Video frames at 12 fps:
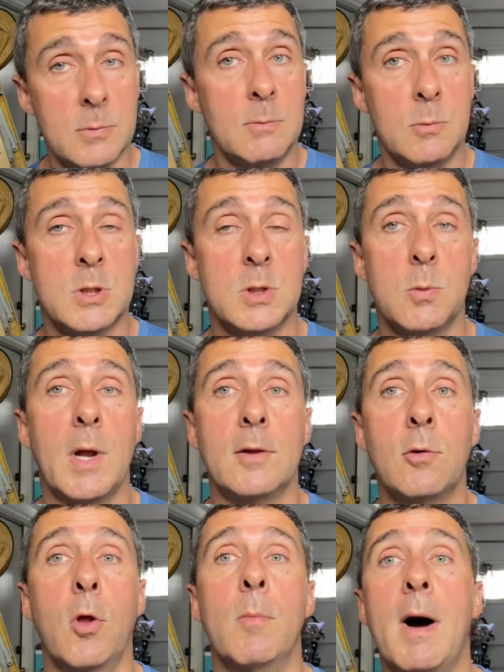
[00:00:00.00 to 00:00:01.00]
Which is what I
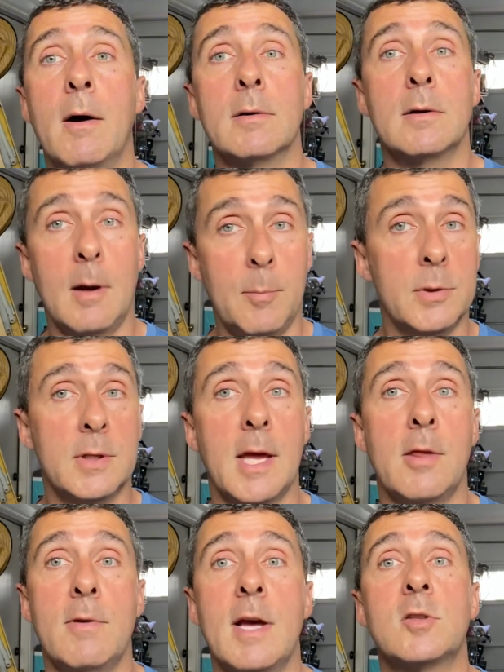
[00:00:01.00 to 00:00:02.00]
told them, I'll put
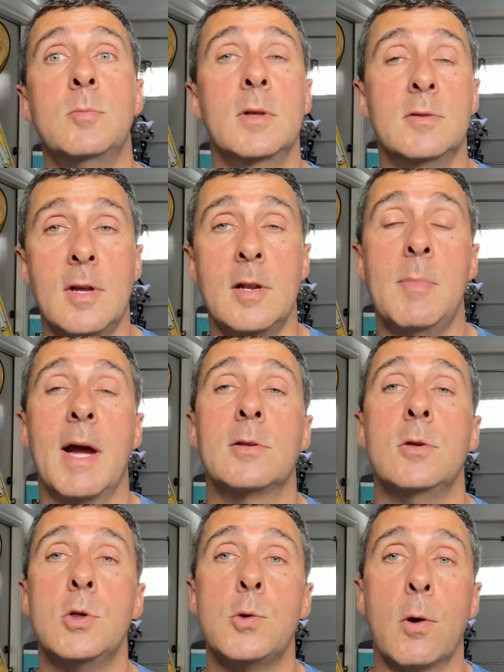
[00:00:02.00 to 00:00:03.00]
together an estimate and send it back
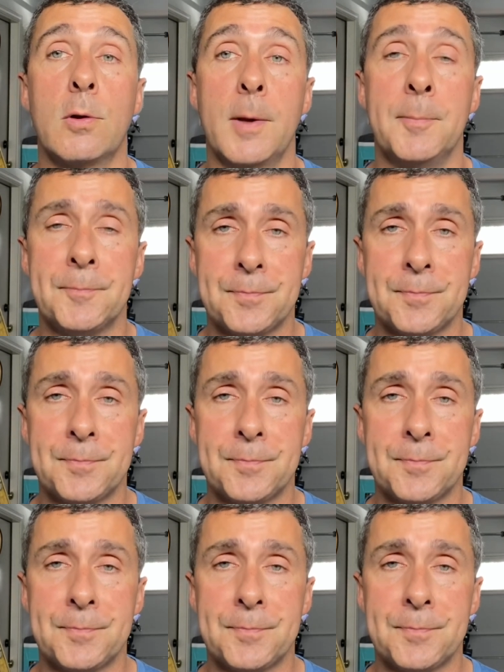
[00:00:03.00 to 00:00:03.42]
to you shortly.